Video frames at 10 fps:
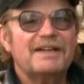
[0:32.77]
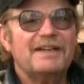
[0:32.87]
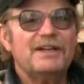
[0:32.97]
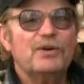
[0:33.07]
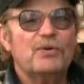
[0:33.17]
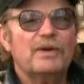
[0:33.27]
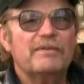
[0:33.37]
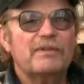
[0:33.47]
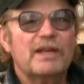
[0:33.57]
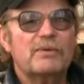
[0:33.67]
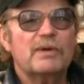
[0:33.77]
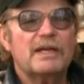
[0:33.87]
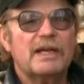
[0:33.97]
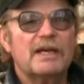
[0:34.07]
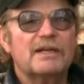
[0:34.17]
you know, everything we
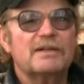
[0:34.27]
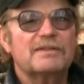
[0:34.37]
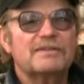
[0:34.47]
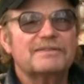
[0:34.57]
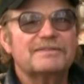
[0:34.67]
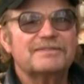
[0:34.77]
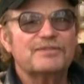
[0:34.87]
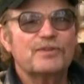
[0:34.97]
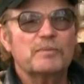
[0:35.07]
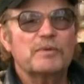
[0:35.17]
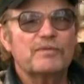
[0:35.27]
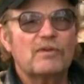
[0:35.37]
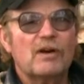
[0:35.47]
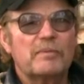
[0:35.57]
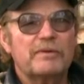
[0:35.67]
can from the
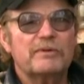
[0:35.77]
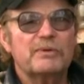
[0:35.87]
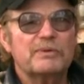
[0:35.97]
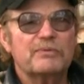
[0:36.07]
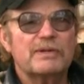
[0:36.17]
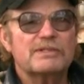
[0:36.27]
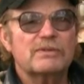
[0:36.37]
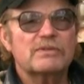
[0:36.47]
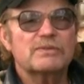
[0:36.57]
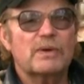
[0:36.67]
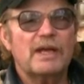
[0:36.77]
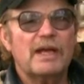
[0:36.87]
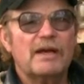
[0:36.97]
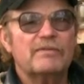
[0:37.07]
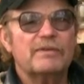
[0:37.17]
farm, every resource we
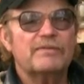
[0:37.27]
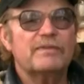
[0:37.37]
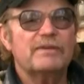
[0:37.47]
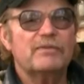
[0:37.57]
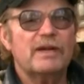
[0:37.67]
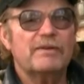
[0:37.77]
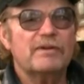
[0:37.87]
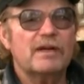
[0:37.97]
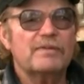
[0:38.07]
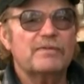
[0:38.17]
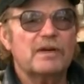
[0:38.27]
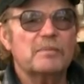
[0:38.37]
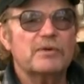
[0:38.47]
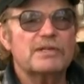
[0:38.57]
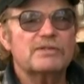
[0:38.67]
have. If, if we have an
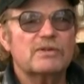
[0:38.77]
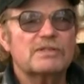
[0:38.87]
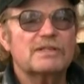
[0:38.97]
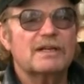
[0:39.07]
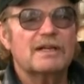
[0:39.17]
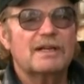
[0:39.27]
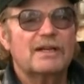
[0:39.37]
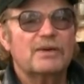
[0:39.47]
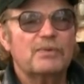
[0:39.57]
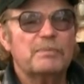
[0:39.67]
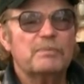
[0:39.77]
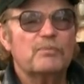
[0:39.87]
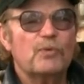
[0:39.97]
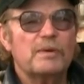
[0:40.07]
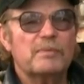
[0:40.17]
on-farm resource, we,
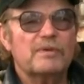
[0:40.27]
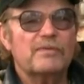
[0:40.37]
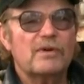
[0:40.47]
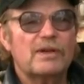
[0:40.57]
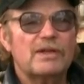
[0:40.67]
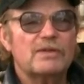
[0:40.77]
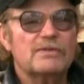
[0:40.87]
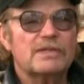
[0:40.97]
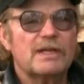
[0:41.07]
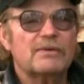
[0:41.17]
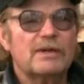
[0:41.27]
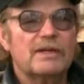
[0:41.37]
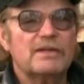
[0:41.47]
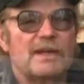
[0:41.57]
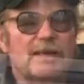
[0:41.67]
we prefer to use it rather than